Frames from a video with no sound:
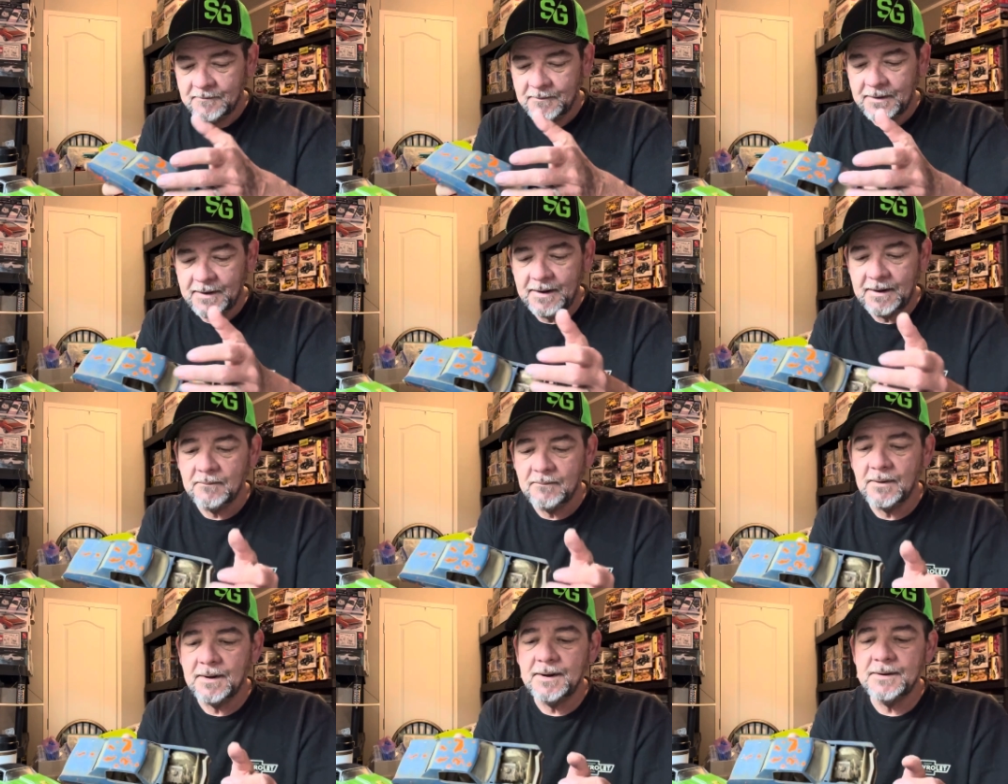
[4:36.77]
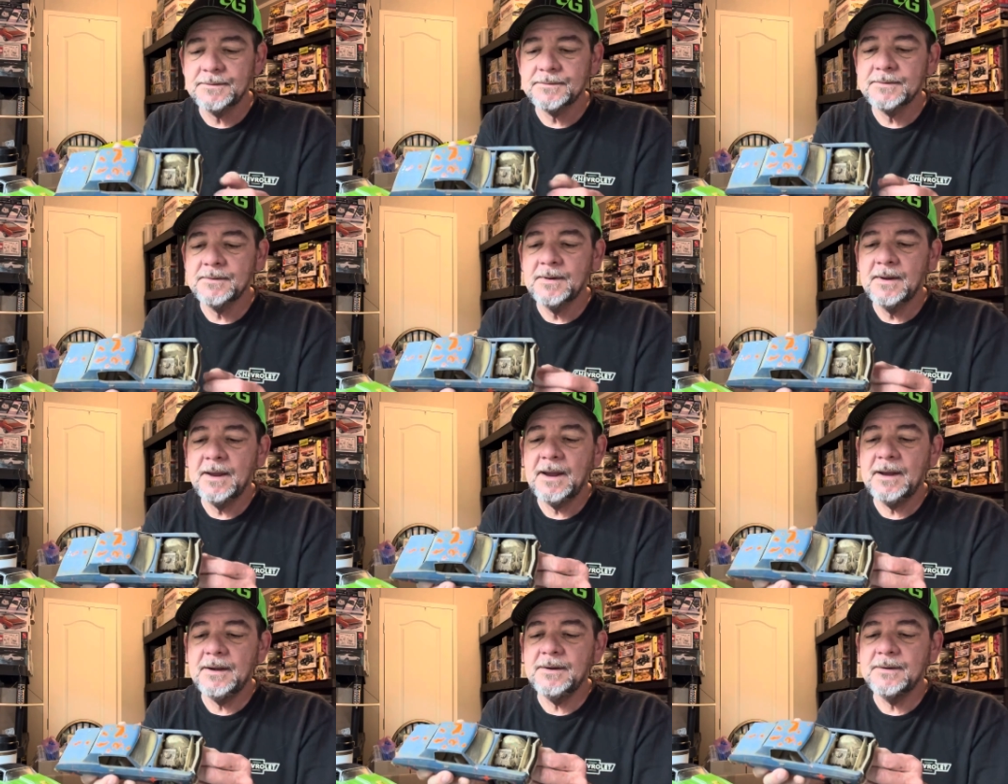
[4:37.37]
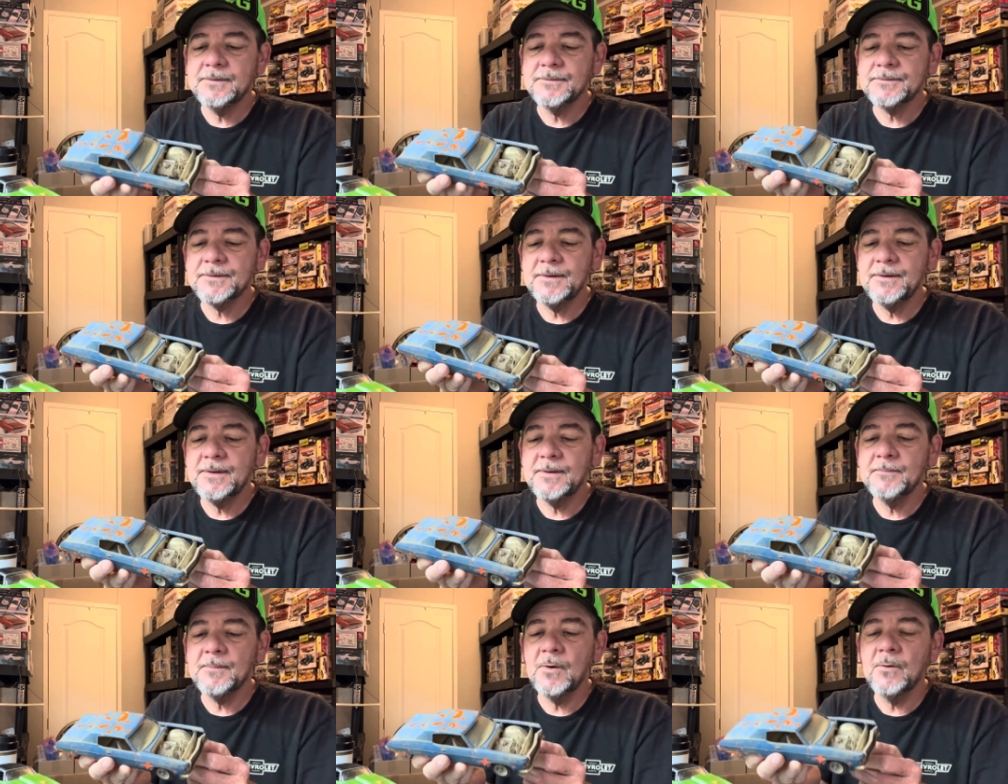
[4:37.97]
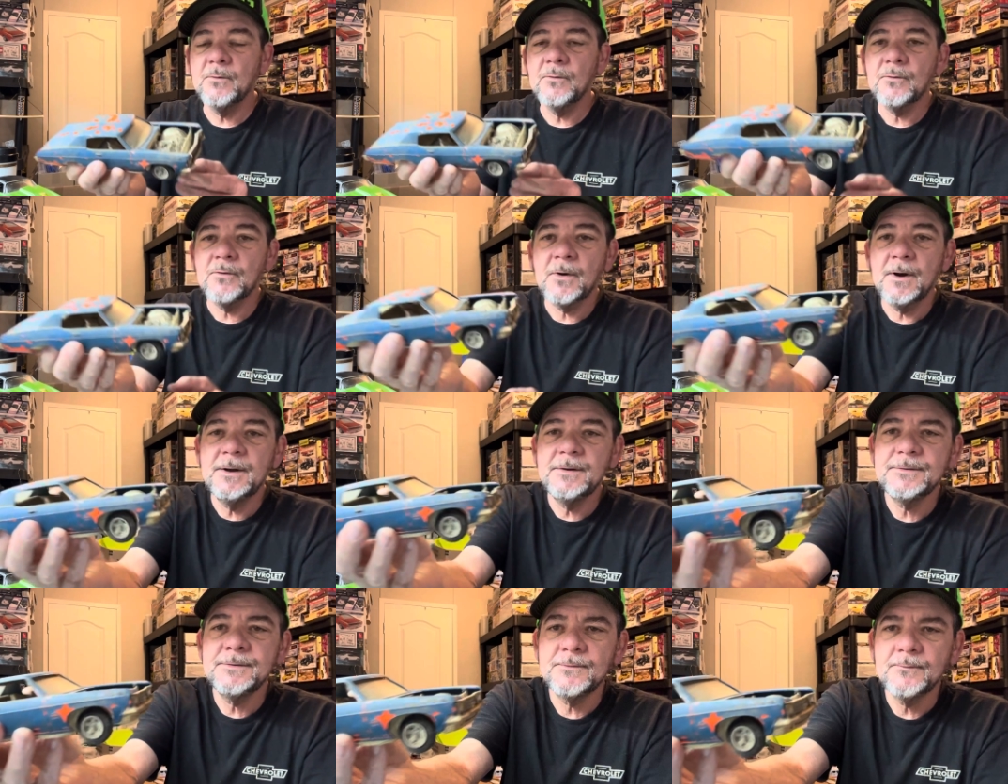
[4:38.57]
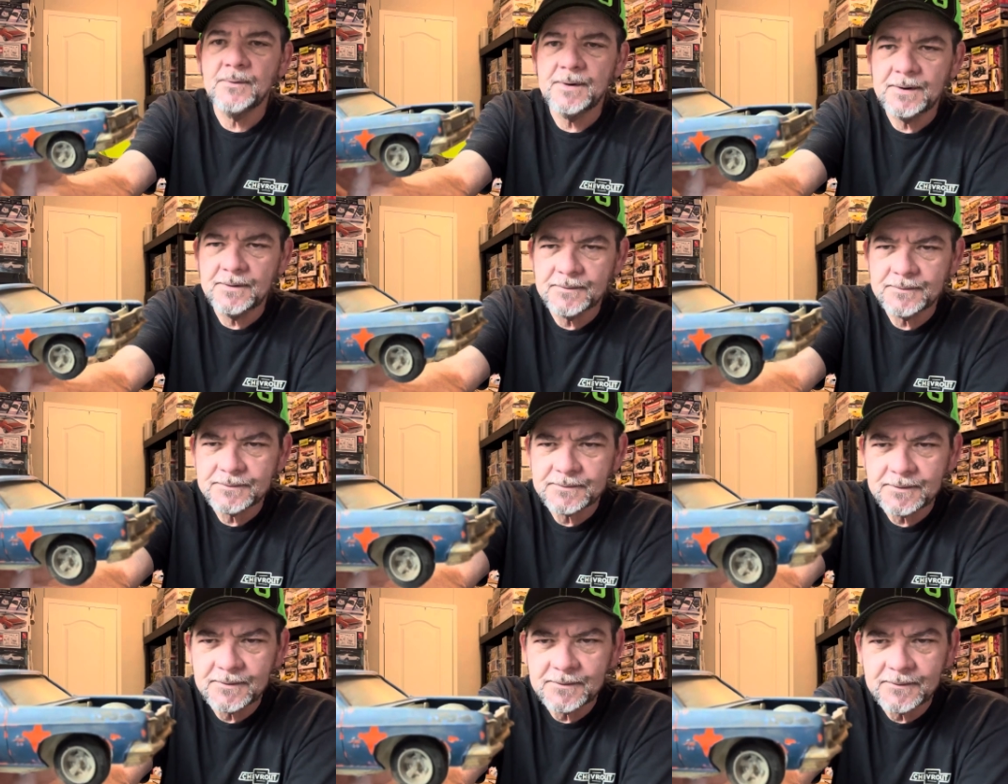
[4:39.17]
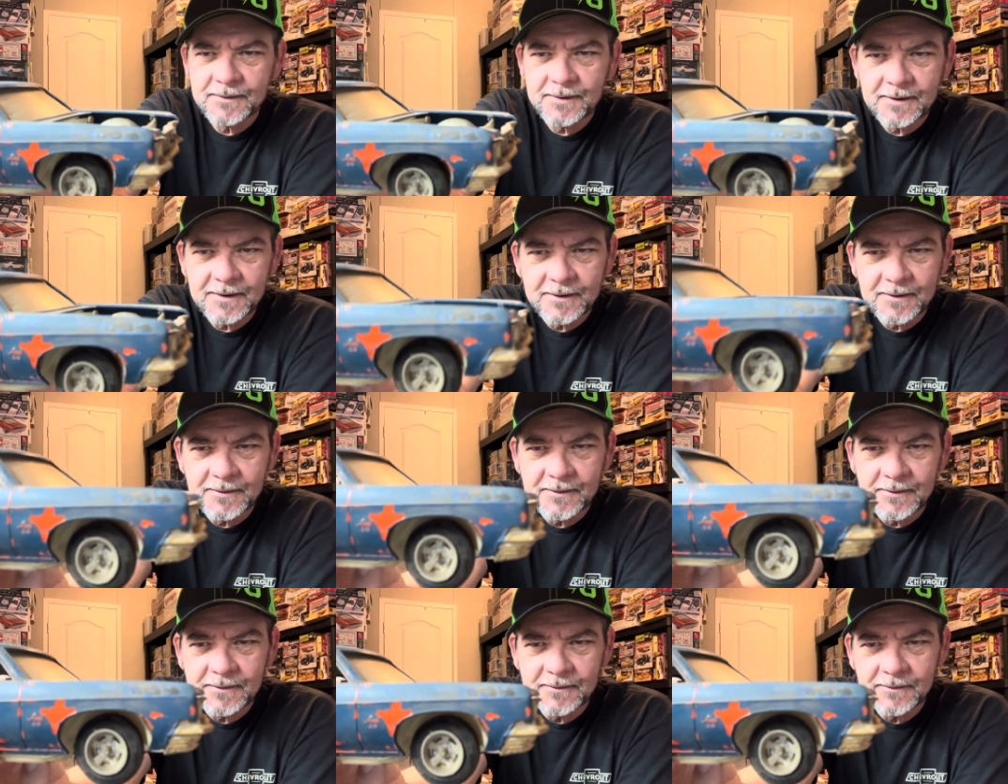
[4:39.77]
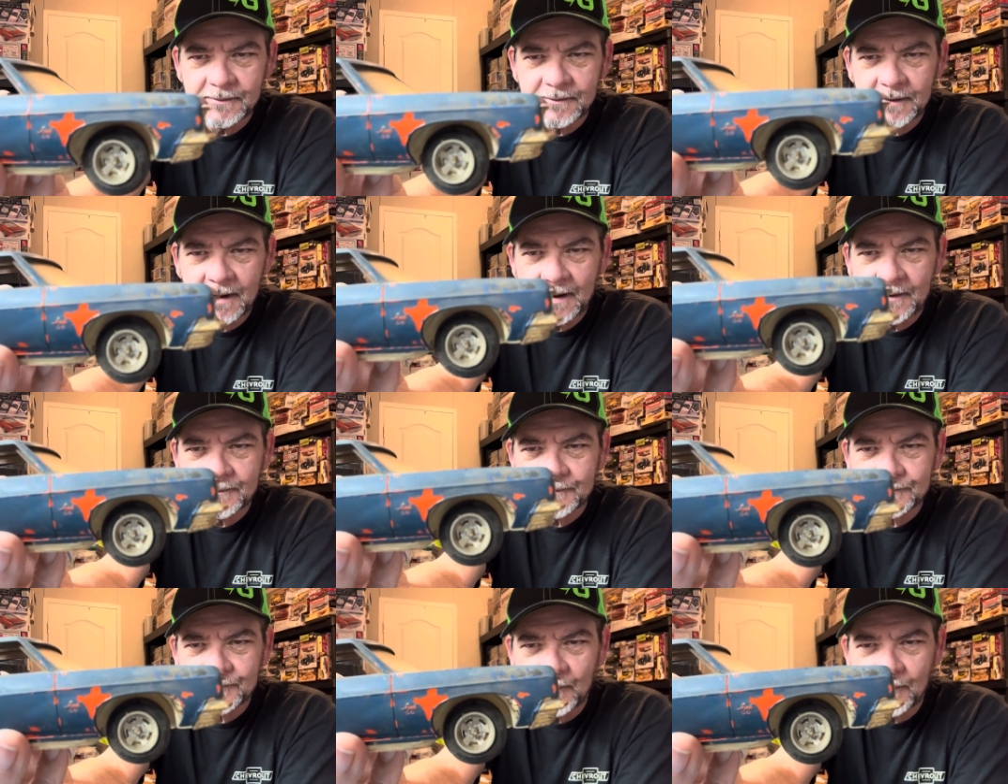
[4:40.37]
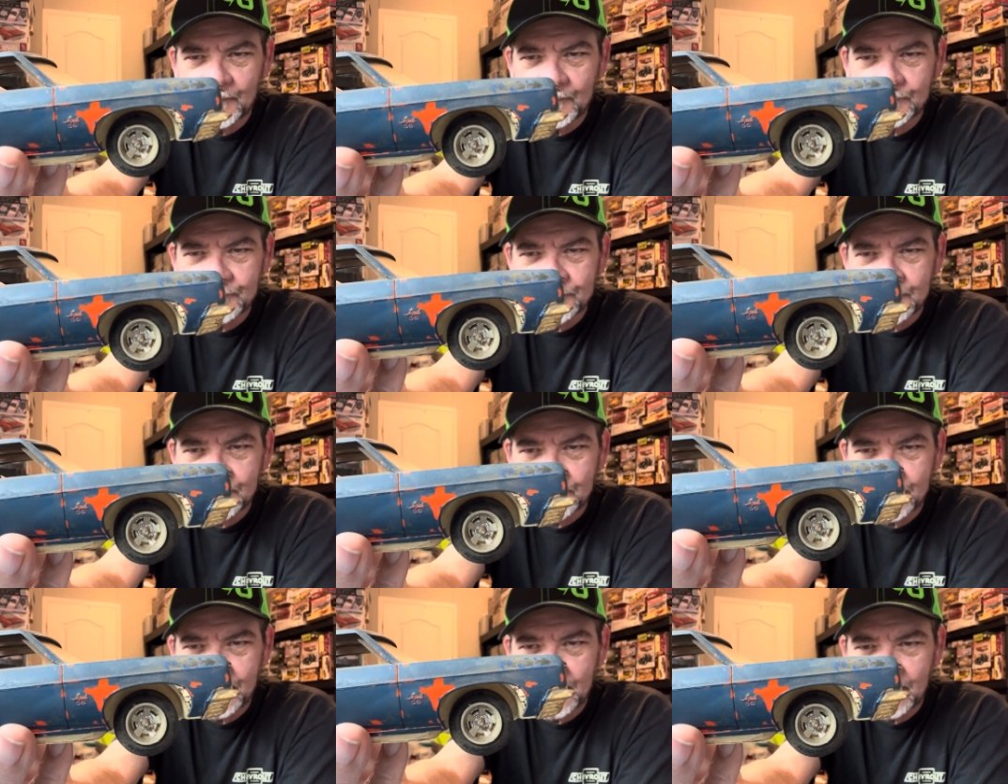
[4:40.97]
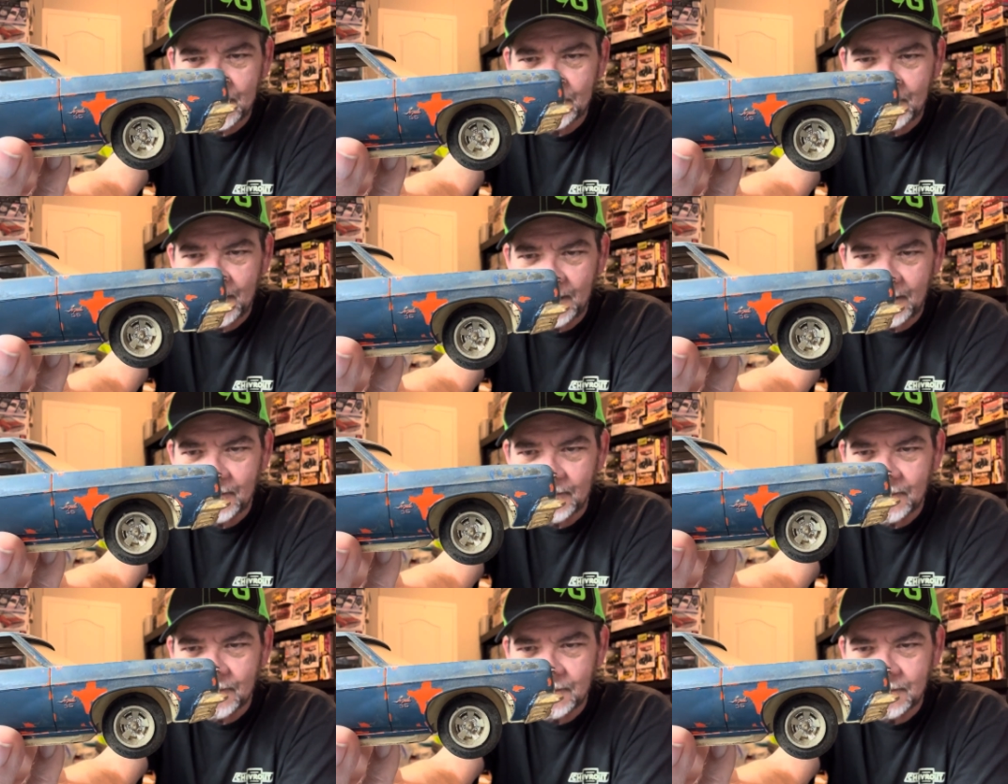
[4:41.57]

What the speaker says: But anyways, and you see them old crazy wheels that are on that car? That's what was on that Camaro.